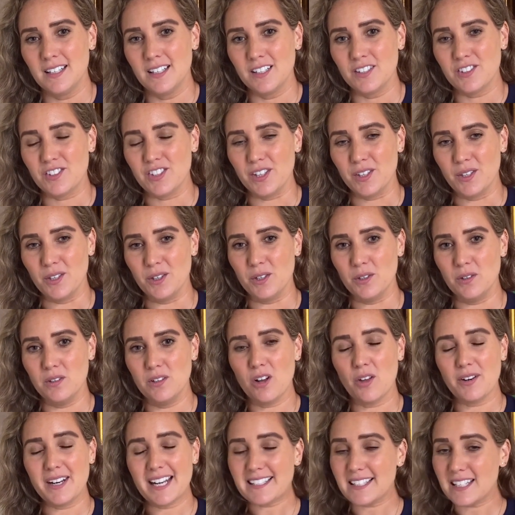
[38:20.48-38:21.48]
to
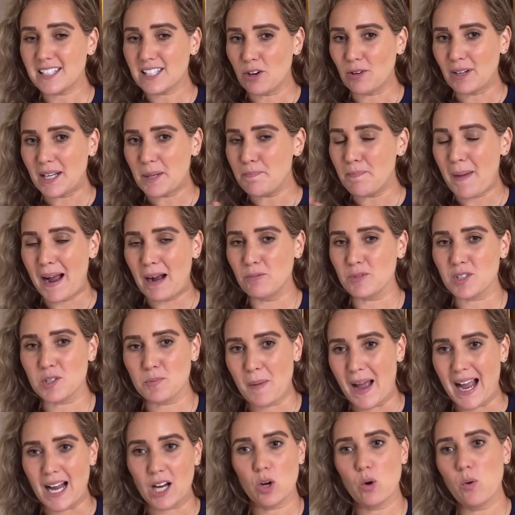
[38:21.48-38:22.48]
not necessarily bounce
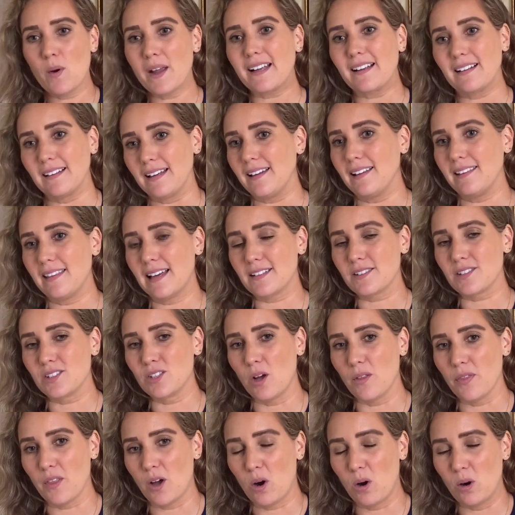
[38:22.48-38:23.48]
back quickly? That's
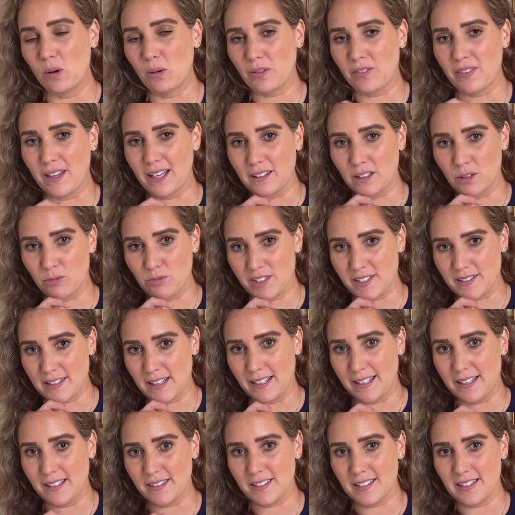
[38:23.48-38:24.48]
not the whole thing that
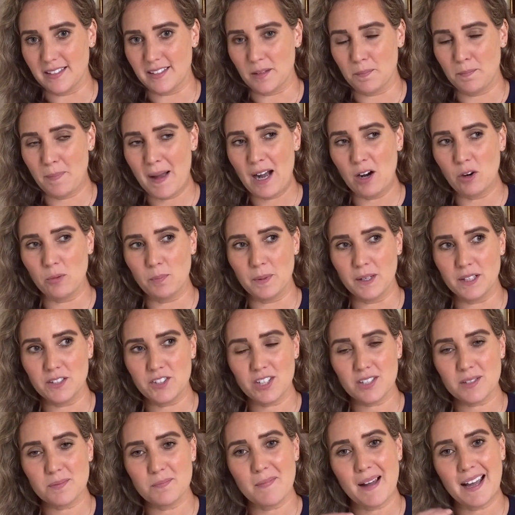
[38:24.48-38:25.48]
resilience is about, but
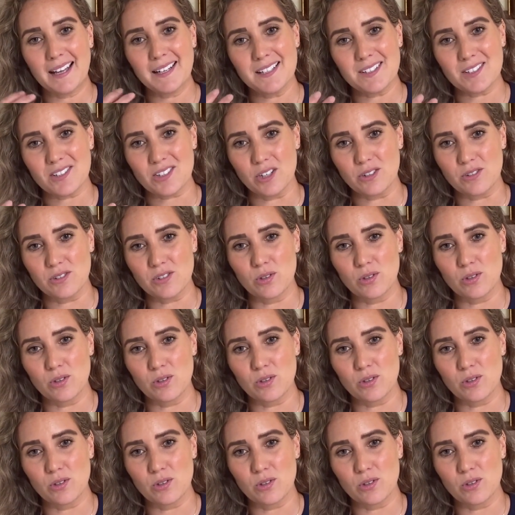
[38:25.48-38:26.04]
just manage those